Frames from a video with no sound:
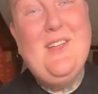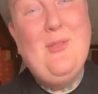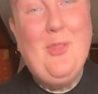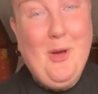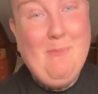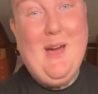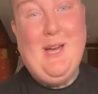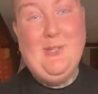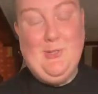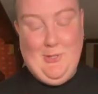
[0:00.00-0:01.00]
the
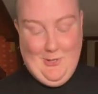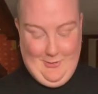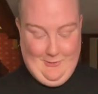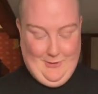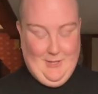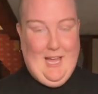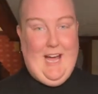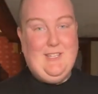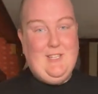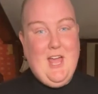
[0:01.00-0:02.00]
best for
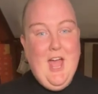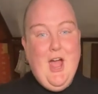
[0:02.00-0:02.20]
last.